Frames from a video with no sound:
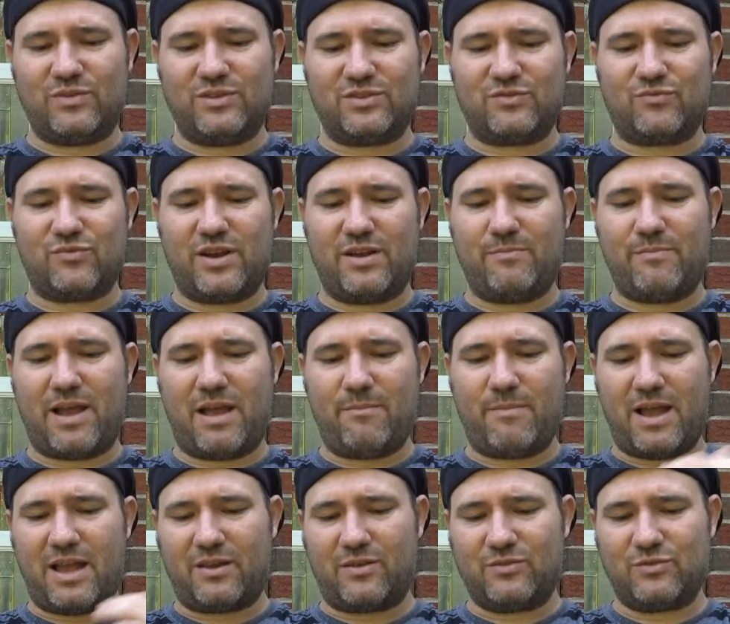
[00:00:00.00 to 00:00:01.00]
was written by
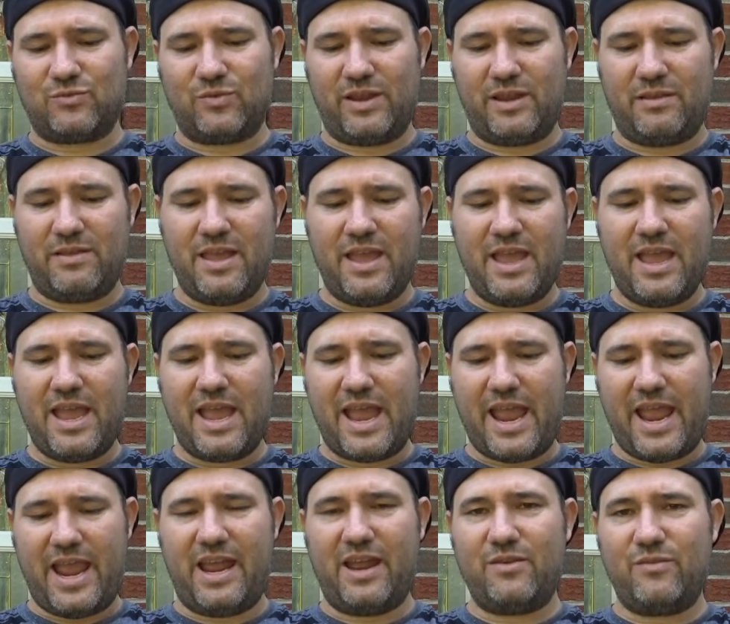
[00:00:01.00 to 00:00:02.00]
Michael Sweet
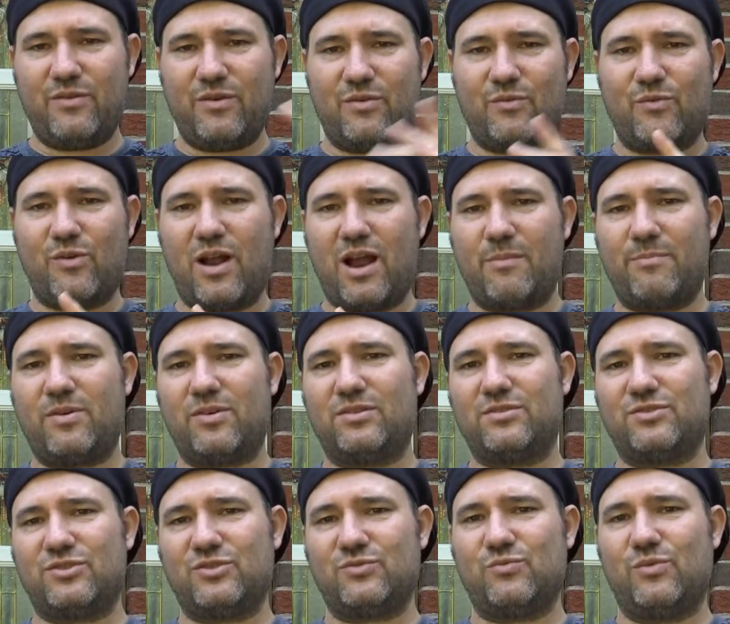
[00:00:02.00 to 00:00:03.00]
and
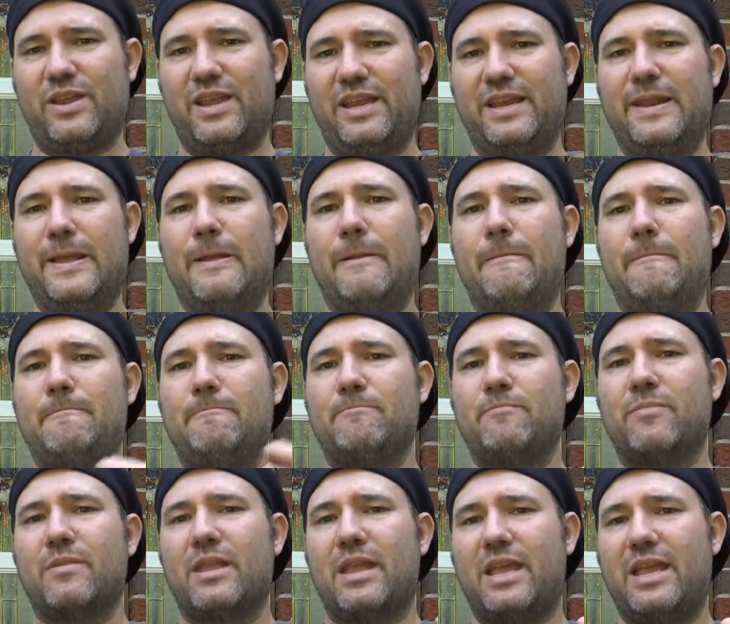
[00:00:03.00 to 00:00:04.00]
Robert Sweet,
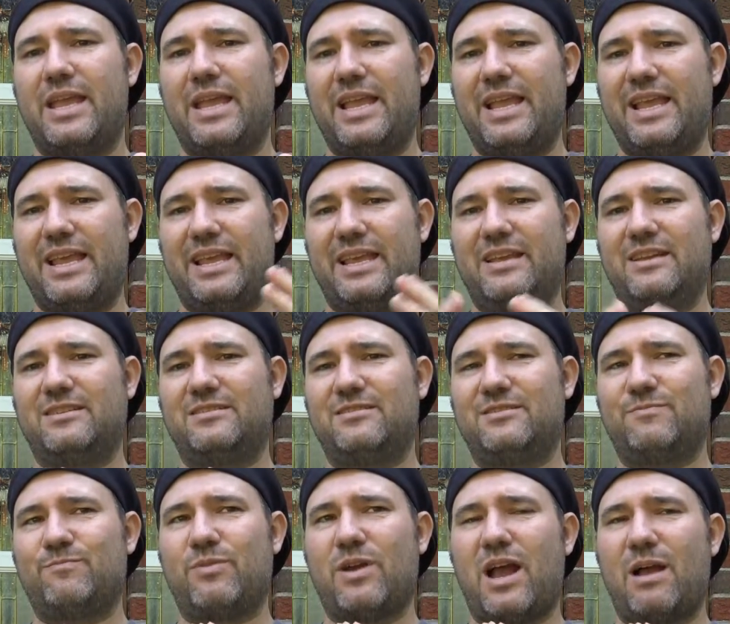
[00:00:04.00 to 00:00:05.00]

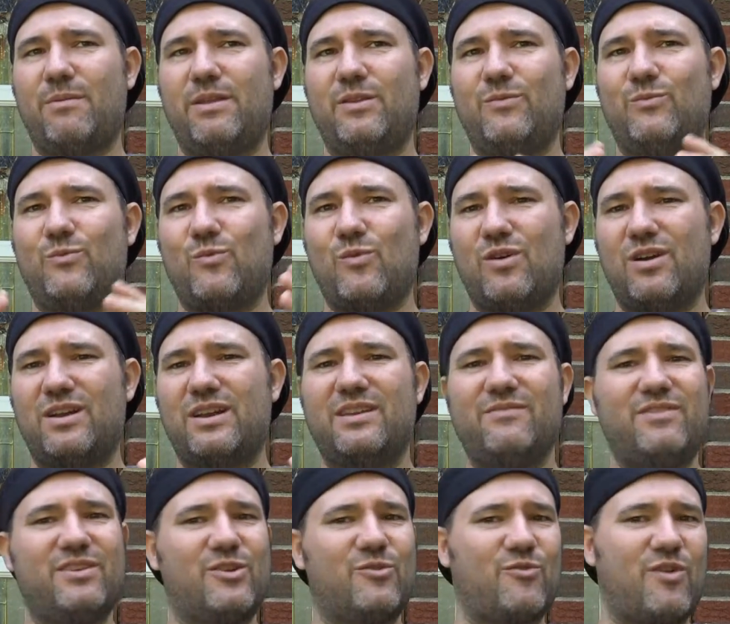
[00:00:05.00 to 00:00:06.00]
is probably one
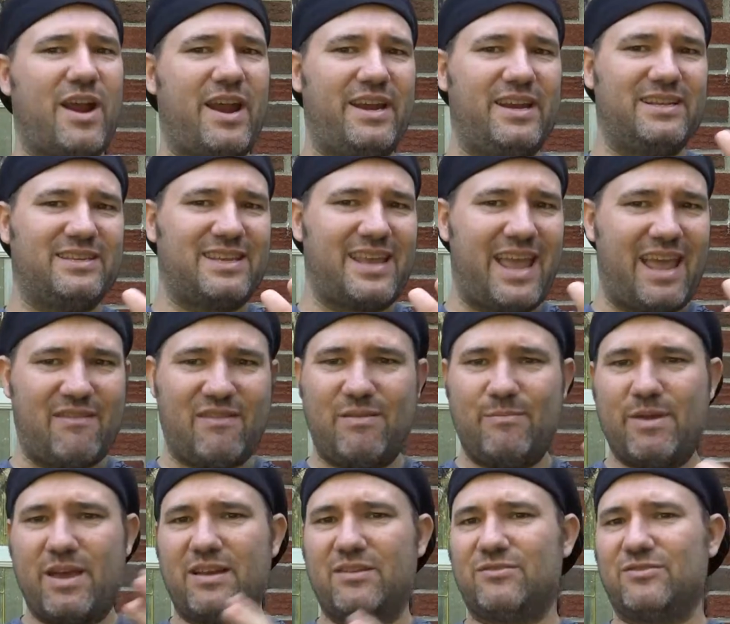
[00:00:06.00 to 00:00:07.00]
of the greatest heavy
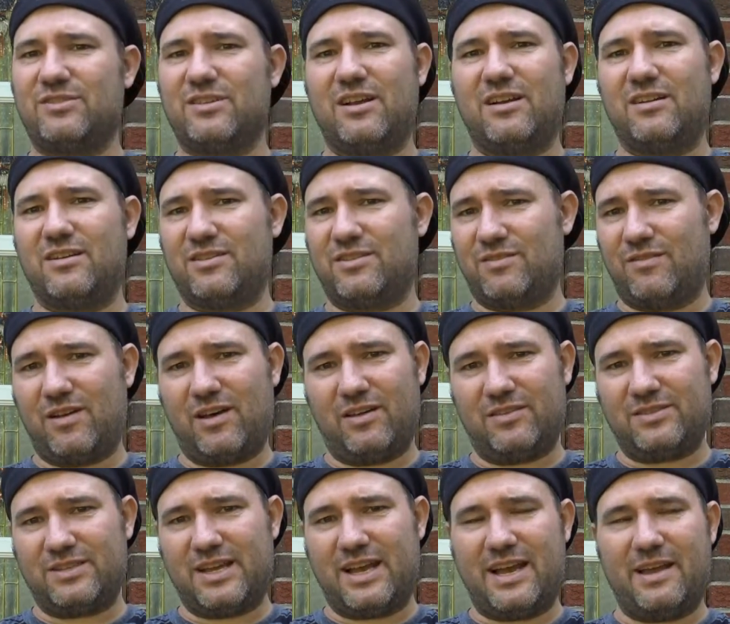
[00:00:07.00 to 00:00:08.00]
metal songs of
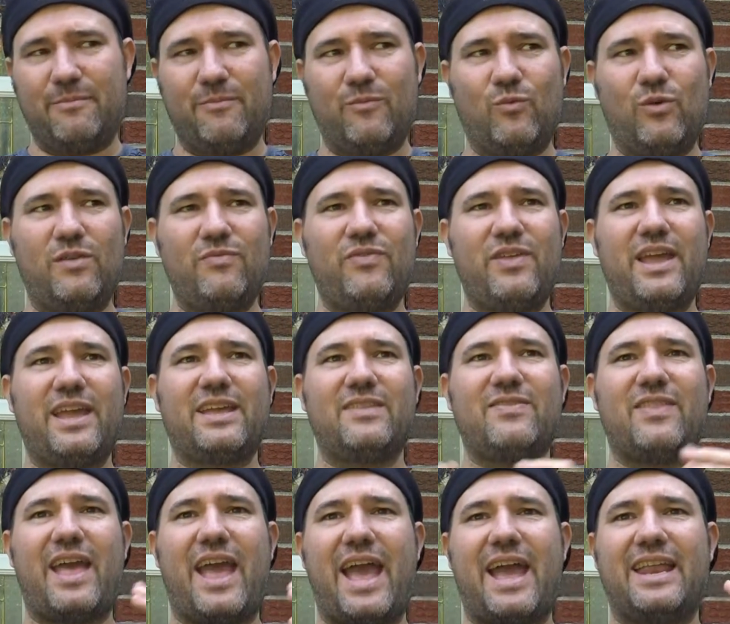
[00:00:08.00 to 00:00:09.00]
all time. One
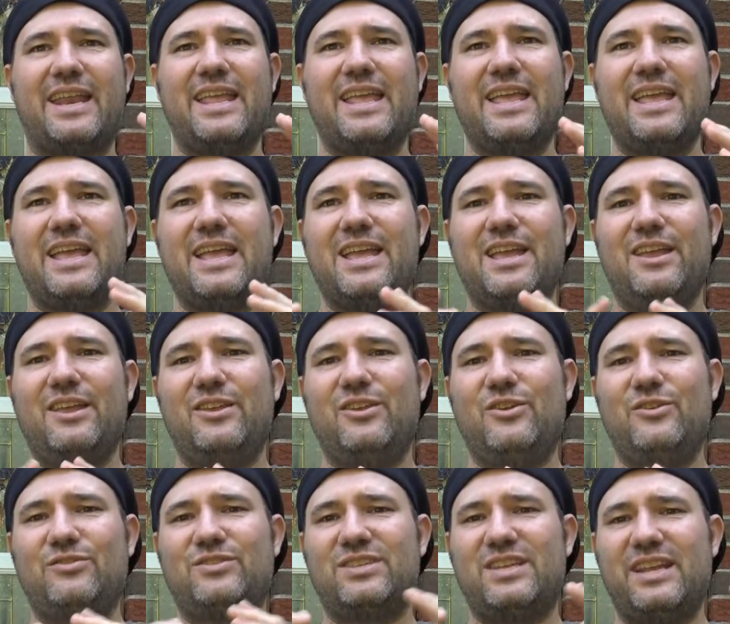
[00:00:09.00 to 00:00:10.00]
thing that
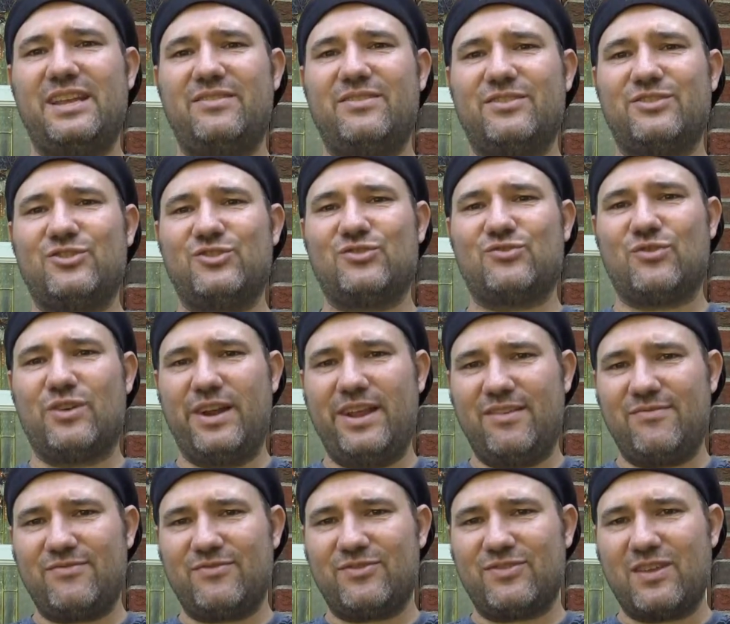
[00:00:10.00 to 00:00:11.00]
you see the
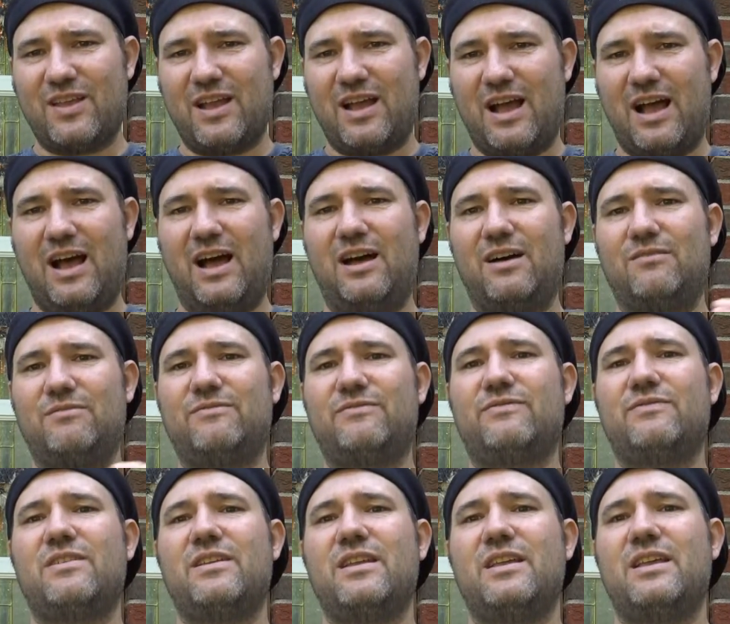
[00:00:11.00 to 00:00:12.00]
strengths
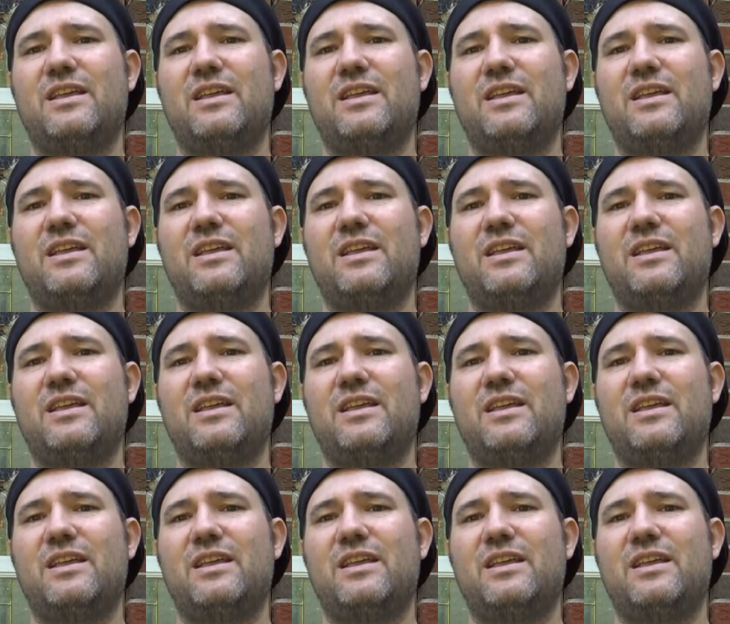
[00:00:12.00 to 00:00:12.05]
of